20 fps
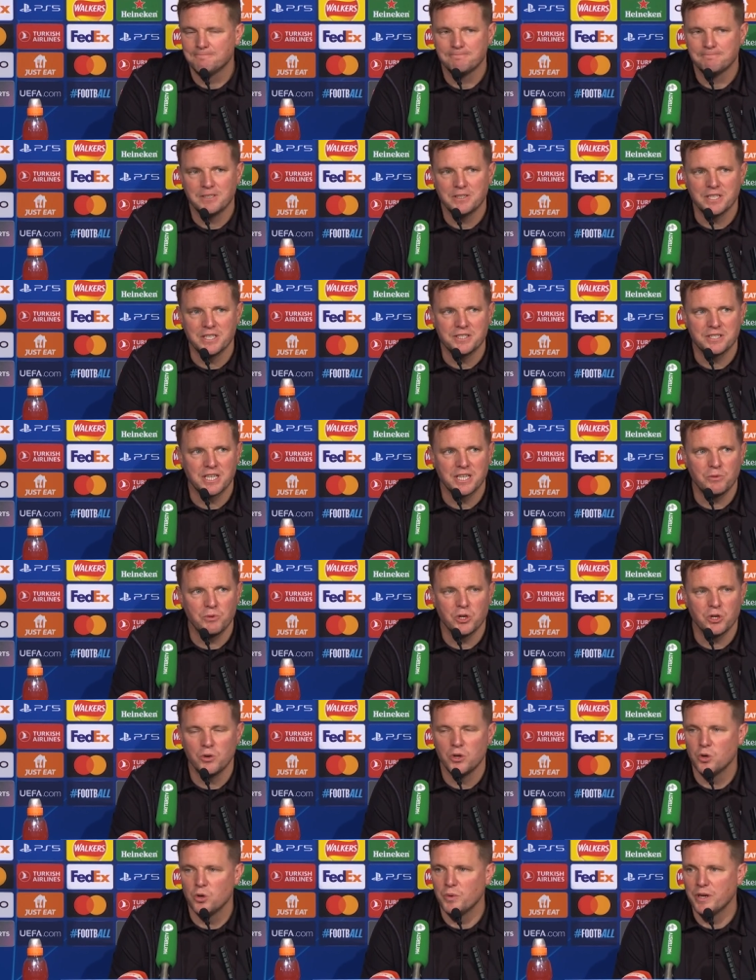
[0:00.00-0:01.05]
I think today will
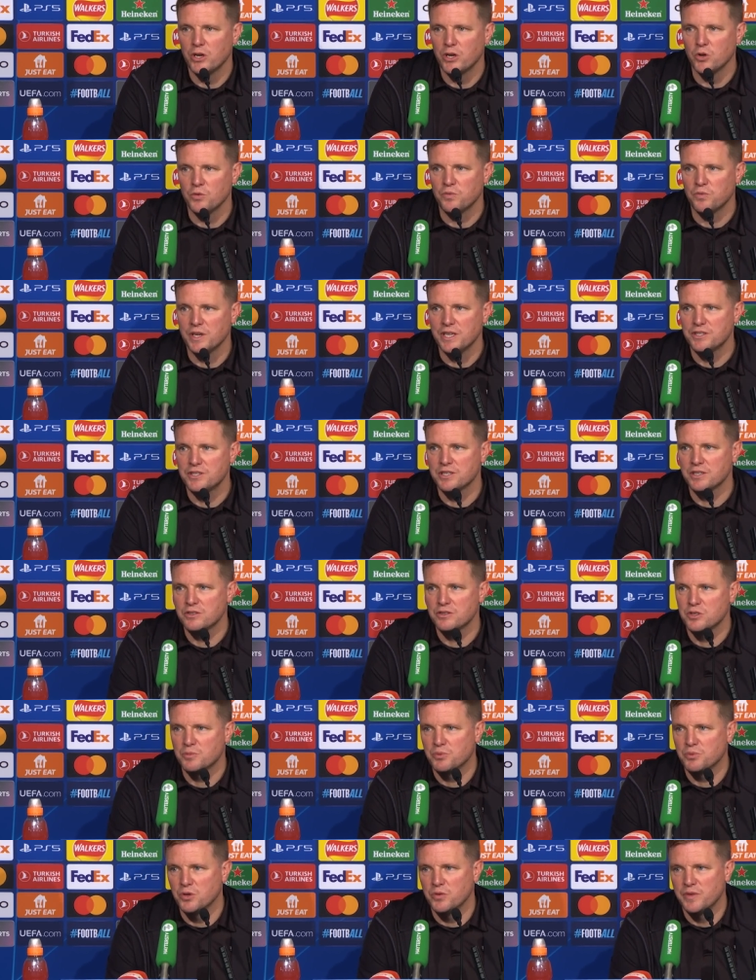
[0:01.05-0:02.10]
go a long way, hopefully,
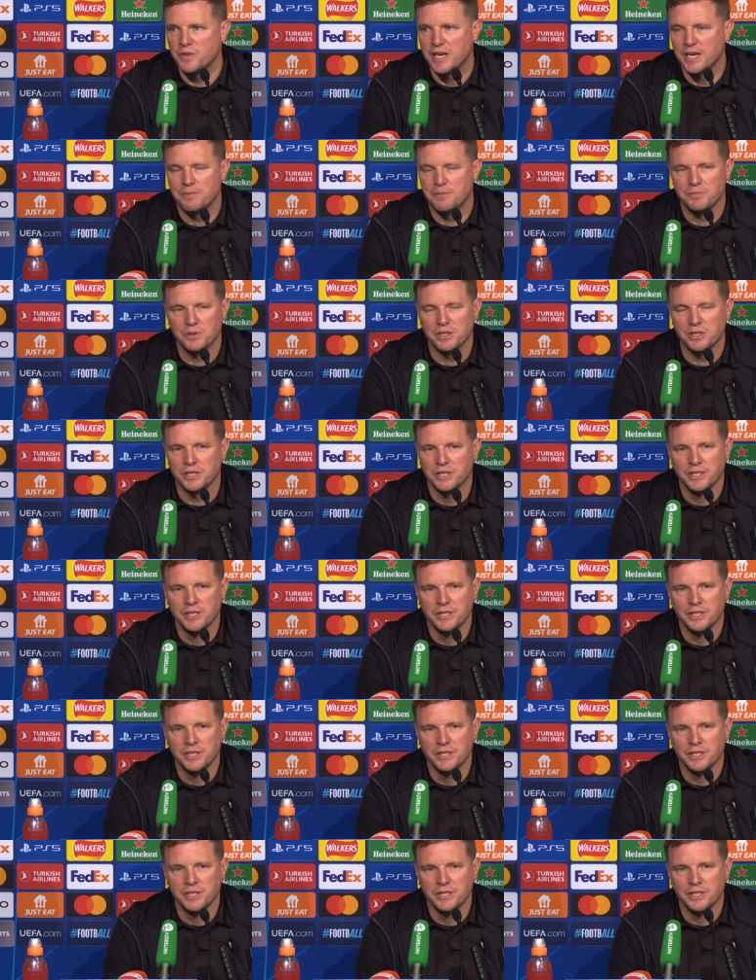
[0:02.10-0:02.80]
to prove that. But